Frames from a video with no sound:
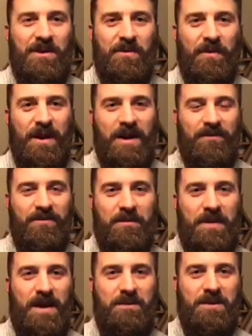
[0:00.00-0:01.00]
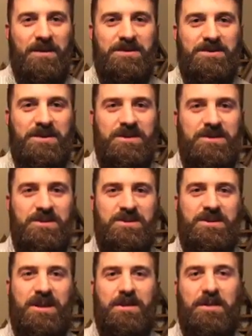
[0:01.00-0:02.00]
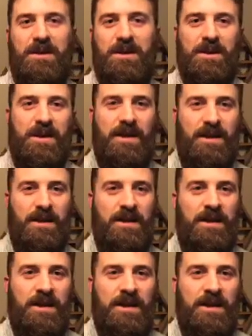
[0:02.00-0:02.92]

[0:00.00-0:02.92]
right off the bat, because you get to just take a minute and